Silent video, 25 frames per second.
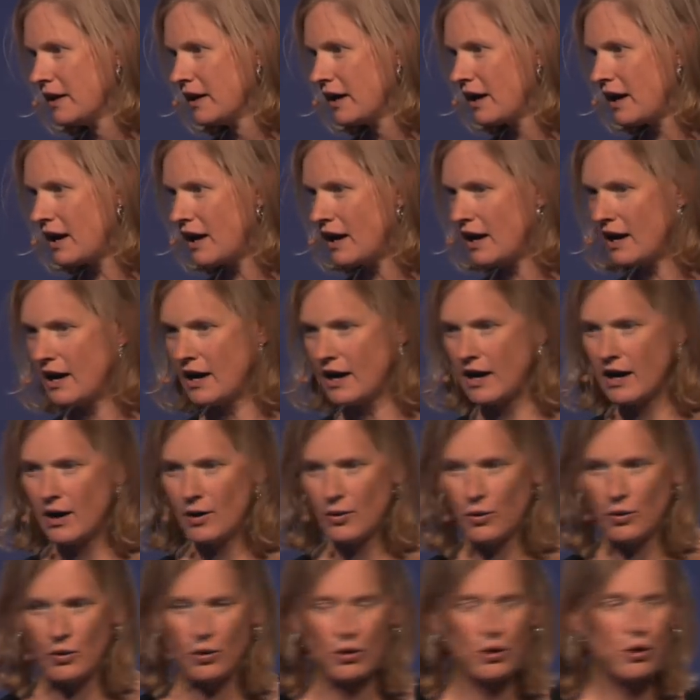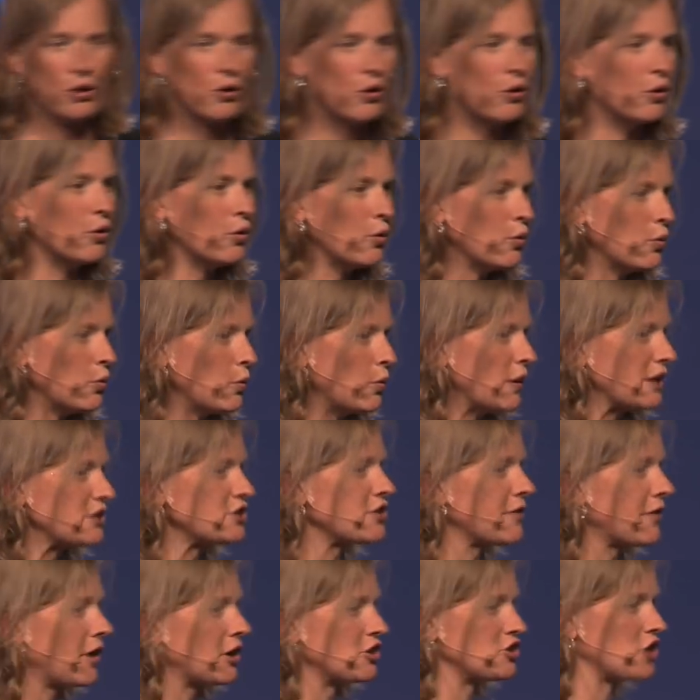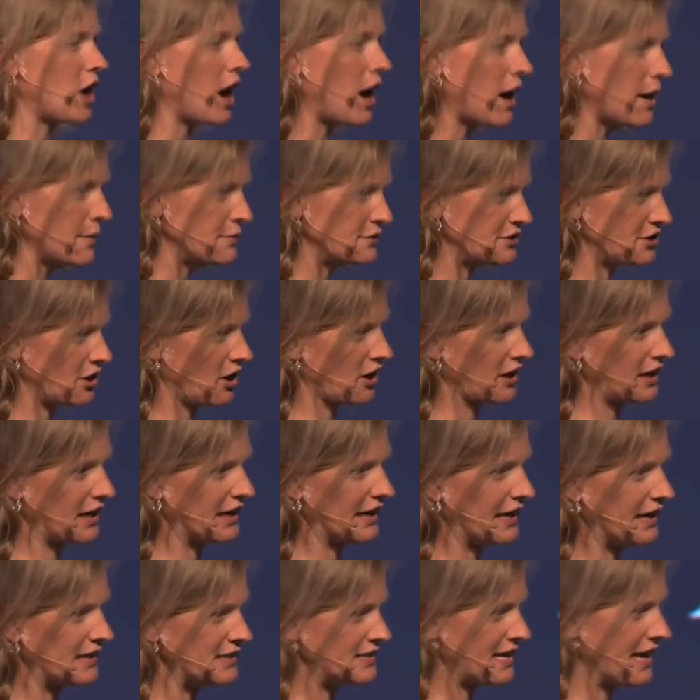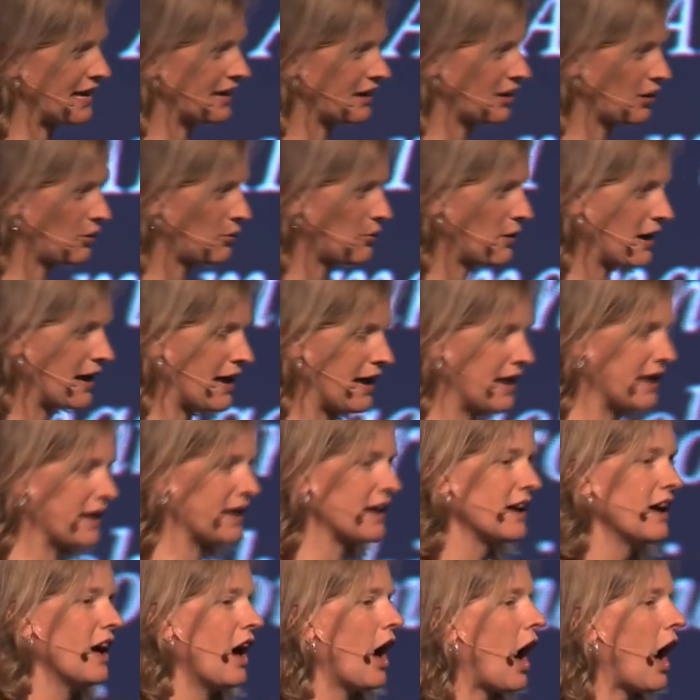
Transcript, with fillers: Uh, who, which of our jobs are going to get taken away?